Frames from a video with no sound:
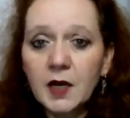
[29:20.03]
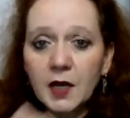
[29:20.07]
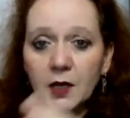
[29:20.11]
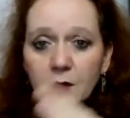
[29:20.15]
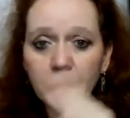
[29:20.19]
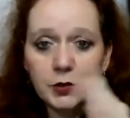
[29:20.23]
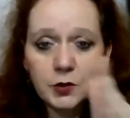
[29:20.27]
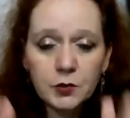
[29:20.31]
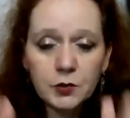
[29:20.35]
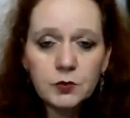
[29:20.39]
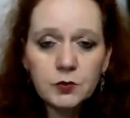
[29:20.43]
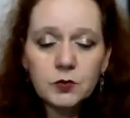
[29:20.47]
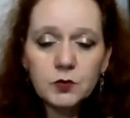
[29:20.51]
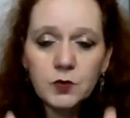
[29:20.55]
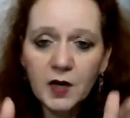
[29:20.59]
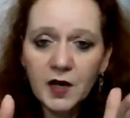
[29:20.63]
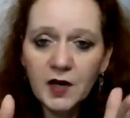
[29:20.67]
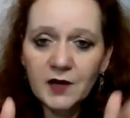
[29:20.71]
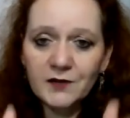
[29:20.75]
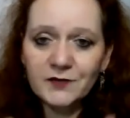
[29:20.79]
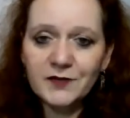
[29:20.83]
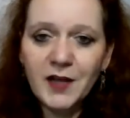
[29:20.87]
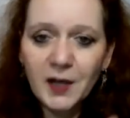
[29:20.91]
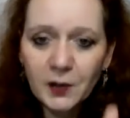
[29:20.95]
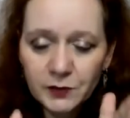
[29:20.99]
And you
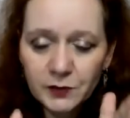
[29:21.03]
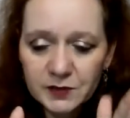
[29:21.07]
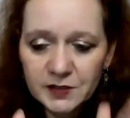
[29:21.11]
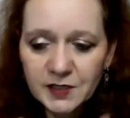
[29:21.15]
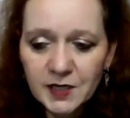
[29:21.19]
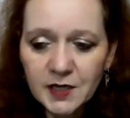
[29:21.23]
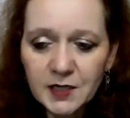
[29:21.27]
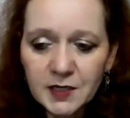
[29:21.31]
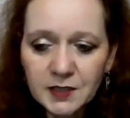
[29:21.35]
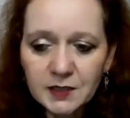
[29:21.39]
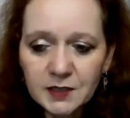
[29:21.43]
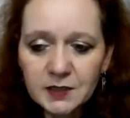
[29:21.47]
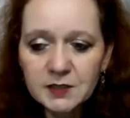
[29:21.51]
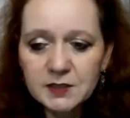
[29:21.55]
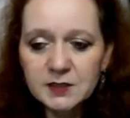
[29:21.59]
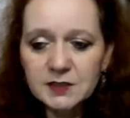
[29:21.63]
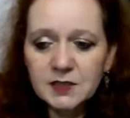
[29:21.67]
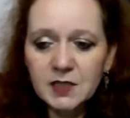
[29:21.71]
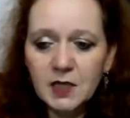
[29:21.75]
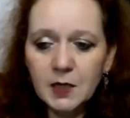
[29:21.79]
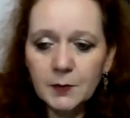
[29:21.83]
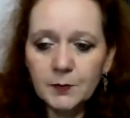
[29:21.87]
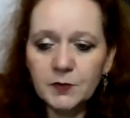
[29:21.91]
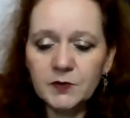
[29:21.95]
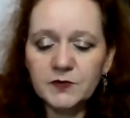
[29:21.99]
have now taken the
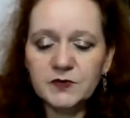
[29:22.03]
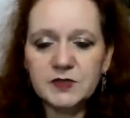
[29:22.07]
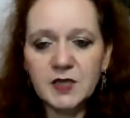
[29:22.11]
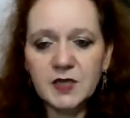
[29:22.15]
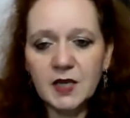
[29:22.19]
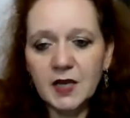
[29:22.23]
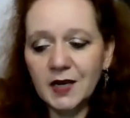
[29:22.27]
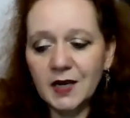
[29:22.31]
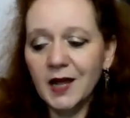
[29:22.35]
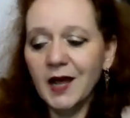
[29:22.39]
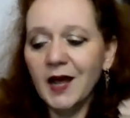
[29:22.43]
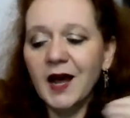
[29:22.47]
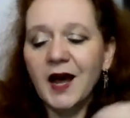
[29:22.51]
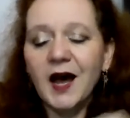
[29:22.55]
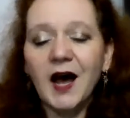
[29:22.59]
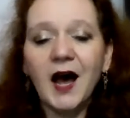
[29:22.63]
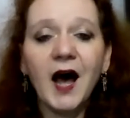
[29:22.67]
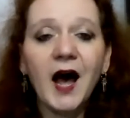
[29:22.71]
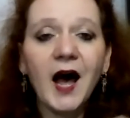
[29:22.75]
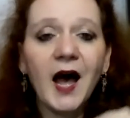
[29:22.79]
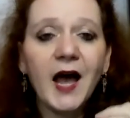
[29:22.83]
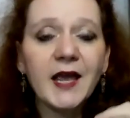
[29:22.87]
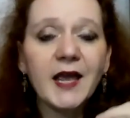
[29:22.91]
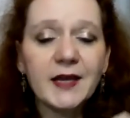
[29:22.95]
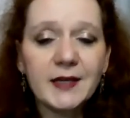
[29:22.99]
step of saying,
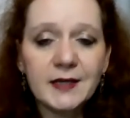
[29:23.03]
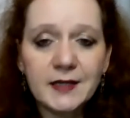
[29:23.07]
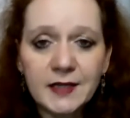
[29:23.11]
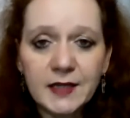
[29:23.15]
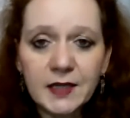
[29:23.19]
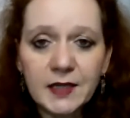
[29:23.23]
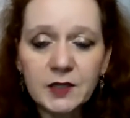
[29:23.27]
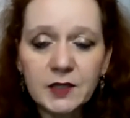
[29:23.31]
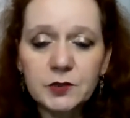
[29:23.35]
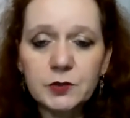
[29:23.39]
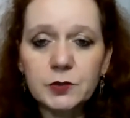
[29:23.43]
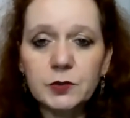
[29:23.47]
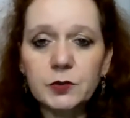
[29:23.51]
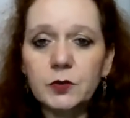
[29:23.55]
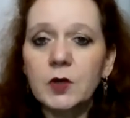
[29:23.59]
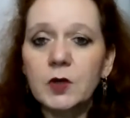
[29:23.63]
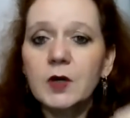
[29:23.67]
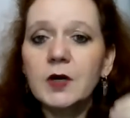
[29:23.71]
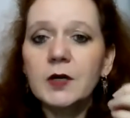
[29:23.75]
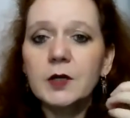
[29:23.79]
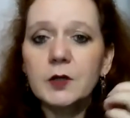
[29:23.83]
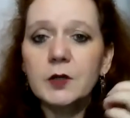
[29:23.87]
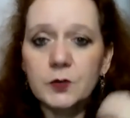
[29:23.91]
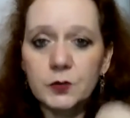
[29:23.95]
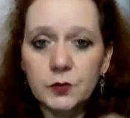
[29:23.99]
I need
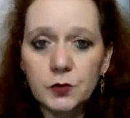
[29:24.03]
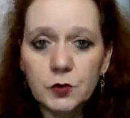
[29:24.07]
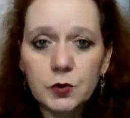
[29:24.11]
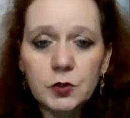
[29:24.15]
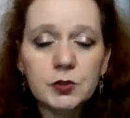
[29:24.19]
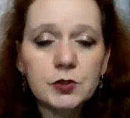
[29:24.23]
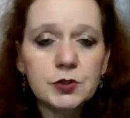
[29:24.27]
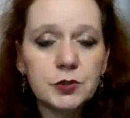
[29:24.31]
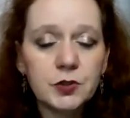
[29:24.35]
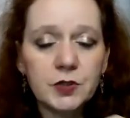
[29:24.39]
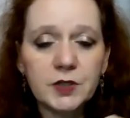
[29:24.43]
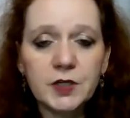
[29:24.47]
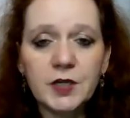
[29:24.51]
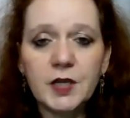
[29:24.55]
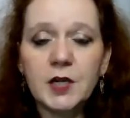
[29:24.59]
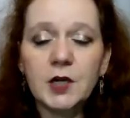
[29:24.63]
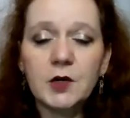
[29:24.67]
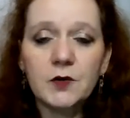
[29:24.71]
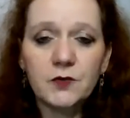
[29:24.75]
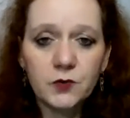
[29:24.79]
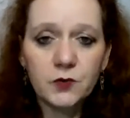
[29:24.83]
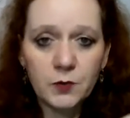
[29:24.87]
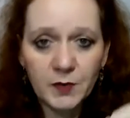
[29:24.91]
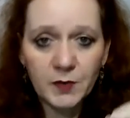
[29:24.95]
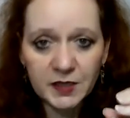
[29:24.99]
to nurture and
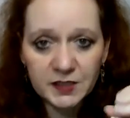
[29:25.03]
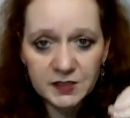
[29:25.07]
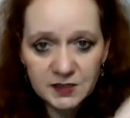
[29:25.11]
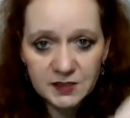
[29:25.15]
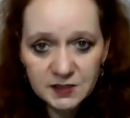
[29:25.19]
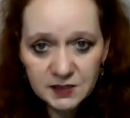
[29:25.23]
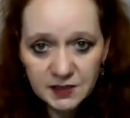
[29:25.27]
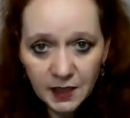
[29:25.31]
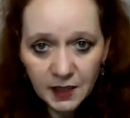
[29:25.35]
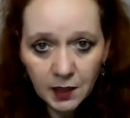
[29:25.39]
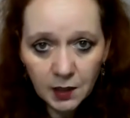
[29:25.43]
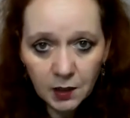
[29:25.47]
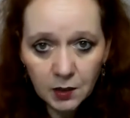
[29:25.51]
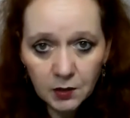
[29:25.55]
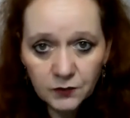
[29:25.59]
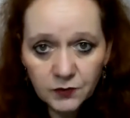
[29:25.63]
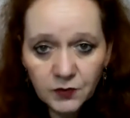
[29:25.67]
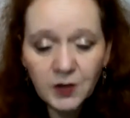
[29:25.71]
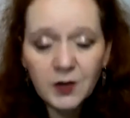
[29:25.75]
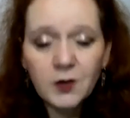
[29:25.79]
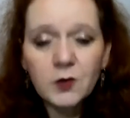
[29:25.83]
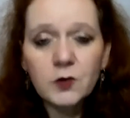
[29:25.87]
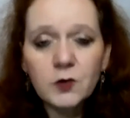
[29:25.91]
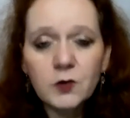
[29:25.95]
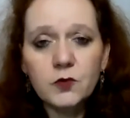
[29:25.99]
care for
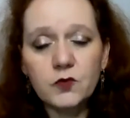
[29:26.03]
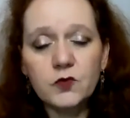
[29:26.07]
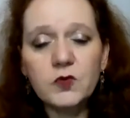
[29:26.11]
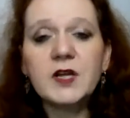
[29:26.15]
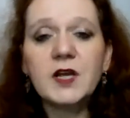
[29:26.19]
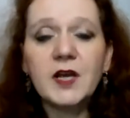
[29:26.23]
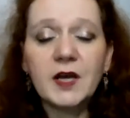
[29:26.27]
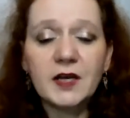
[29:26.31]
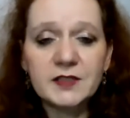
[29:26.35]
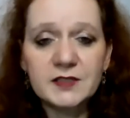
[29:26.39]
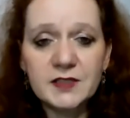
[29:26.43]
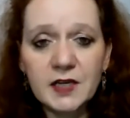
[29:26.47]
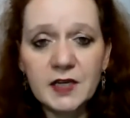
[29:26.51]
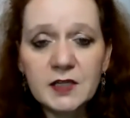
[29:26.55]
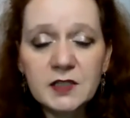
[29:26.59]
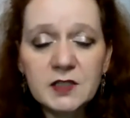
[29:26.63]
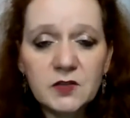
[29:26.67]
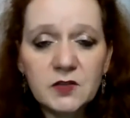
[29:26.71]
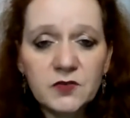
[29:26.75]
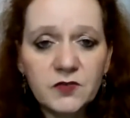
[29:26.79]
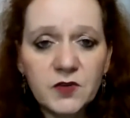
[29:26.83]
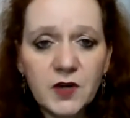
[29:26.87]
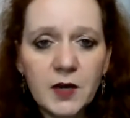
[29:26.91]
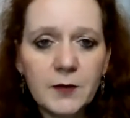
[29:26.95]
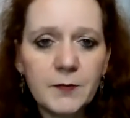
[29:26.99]
myself,
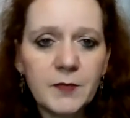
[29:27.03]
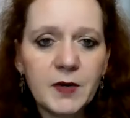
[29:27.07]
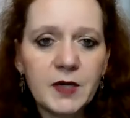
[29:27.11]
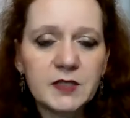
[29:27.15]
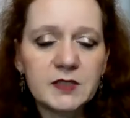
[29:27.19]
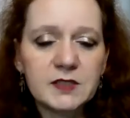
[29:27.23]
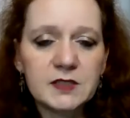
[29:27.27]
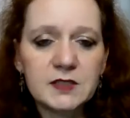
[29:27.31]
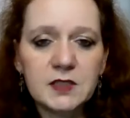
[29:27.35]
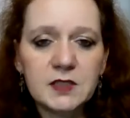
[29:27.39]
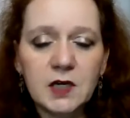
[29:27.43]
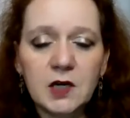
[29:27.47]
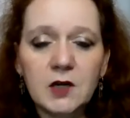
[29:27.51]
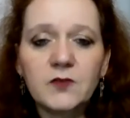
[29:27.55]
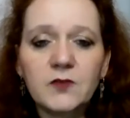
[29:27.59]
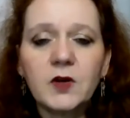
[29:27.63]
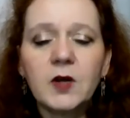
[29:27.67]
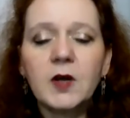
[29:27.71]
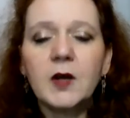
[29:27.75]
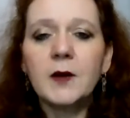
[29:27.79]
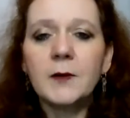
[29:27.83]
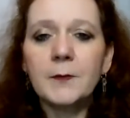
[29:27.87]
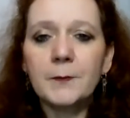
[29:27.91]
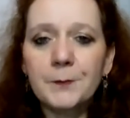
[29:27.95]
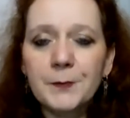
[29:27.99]
re-identify myself,
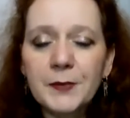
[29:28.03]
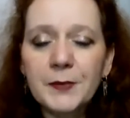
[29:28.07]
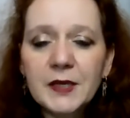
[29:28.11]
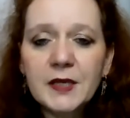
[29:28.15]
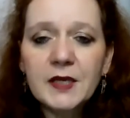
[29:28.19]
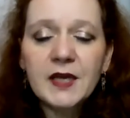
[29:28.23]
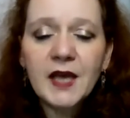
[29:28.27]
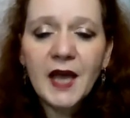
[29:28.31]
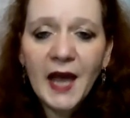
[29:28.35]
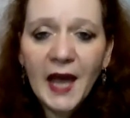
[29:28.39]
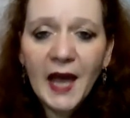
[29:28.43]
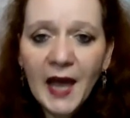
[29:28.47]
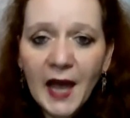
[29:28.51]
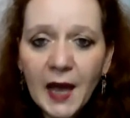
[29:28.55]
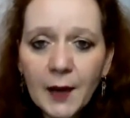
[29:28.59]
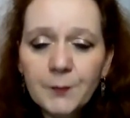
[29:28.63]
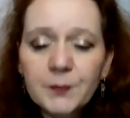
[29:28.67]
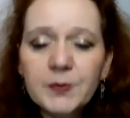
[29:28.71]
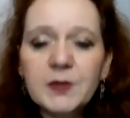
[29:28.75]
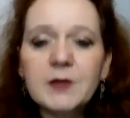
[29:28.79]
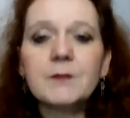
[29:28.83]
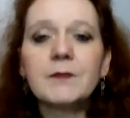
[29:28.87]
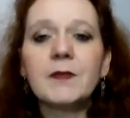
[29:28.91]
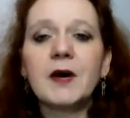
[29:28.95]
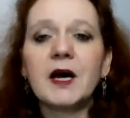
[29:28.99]
be
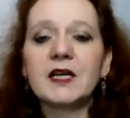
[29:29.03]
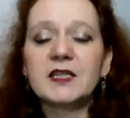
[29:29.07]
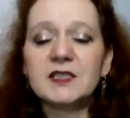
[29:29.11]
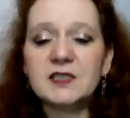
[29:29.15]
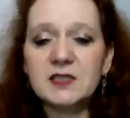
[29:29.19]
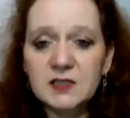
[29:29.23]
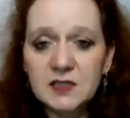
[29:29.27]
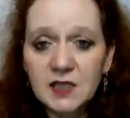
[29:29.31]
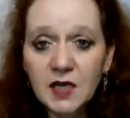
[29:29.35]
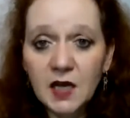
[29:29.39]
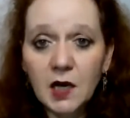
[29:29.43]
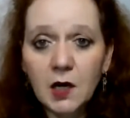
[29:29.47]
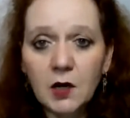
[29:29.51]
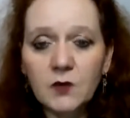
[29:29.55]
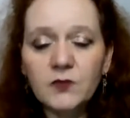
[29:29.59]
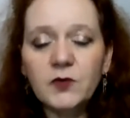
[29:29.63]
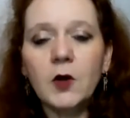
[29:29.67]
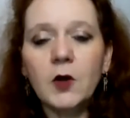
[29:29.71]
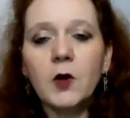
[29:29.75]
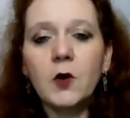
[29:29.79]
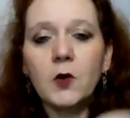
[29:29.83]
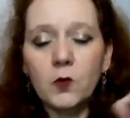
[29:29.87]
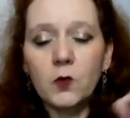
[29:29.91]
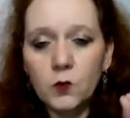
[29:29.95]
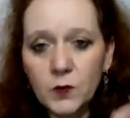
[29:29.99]
happy
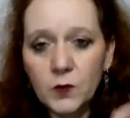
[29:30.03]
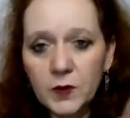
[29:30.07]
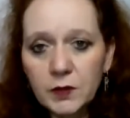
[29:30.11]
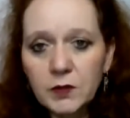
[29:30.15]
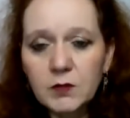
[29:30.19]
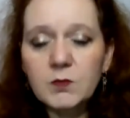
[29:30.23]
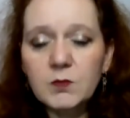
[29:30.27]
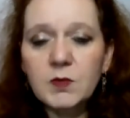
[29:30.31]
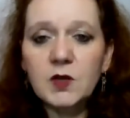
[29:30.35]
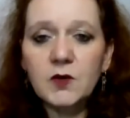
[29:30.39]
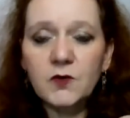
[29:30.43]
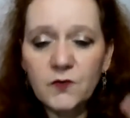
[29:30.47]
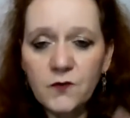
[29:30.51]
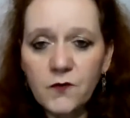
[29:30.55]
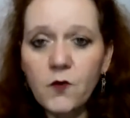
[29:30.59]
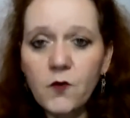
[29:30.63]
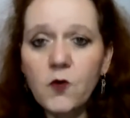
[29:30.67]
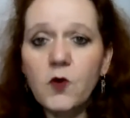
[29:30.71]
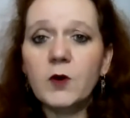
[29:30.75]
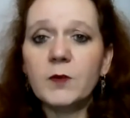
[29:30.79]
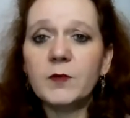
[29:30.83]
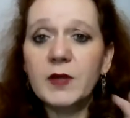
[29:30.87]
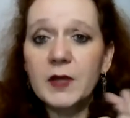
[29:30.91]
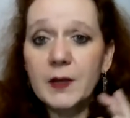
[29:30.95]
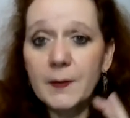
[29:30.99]
myself, with me,
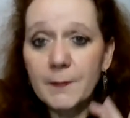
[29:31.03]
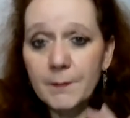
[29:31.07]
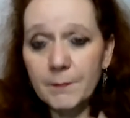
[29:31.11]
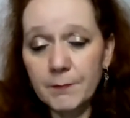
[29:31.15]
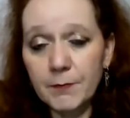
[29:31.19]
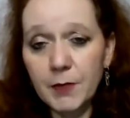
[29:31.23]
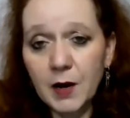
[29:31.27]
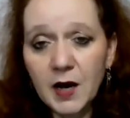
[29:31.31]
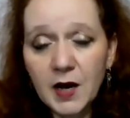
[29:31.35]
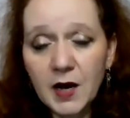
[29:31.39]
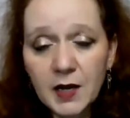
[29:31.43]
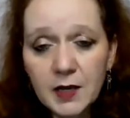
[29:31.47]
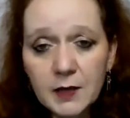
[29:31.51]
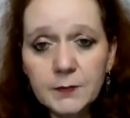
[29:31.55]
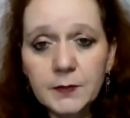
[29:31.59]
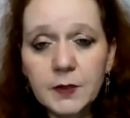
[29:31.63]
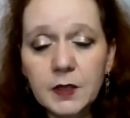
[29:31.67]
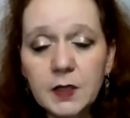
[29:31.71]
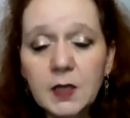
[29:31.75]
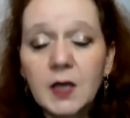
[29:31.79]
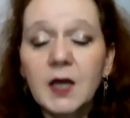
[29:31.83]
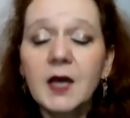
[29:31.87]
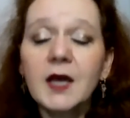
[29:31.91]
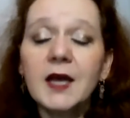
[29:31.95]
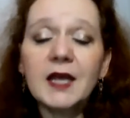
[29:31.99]
for me, by
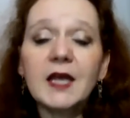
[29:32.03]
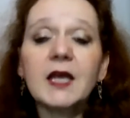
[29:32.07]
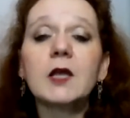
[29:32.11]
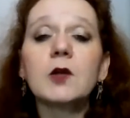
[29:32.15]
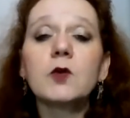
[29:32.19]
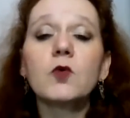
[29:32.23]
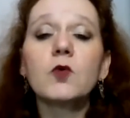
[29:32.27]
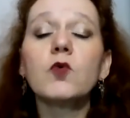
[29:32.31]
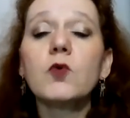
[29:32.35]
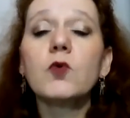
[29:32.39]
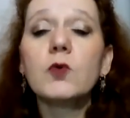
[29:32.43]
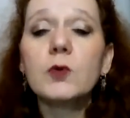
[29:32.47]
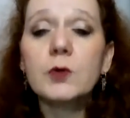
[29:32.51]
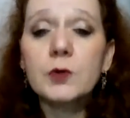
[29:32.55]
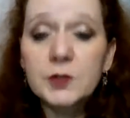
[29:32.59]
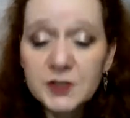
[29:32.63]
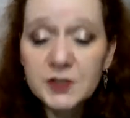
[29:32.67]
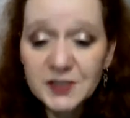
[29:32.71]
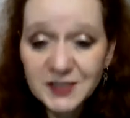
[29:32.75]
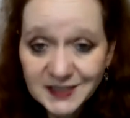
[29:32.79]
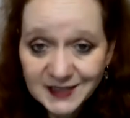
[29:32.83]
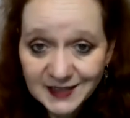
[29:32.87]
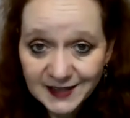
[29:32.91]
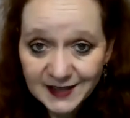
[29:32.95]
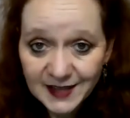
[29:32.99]
me, in order
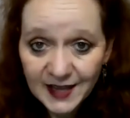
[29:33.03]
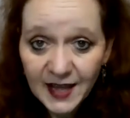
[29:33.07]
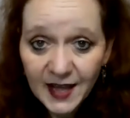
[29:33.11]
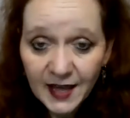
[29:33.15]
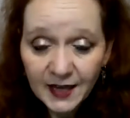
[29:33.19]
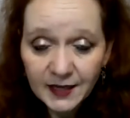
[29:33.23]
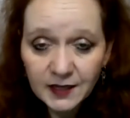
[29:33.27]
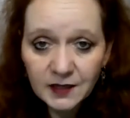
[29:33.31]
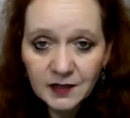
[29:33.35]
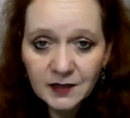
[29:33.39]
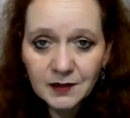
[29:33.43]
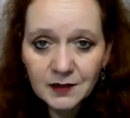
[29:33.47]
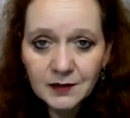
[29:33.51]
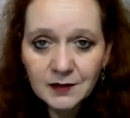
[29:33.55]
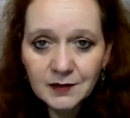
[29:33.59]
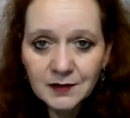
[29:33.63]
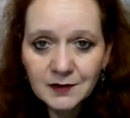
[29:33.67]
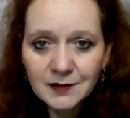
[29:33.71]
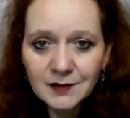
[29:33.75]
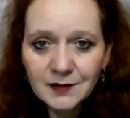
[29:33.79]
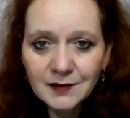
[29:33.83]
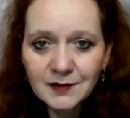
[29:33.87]
to then